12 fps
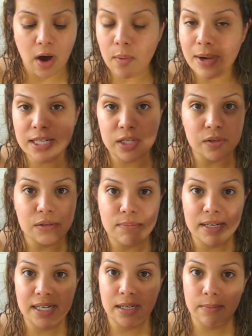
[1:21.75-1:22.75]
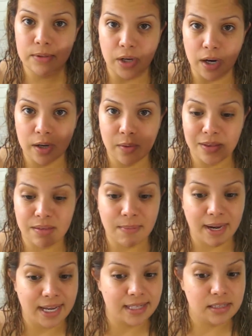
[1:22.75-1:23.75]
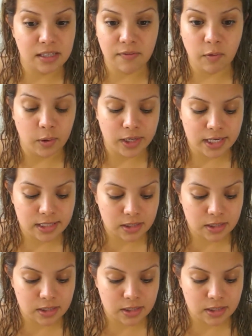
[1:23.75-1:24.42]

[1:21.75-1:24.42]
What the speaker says: always used medium dark with my NC40,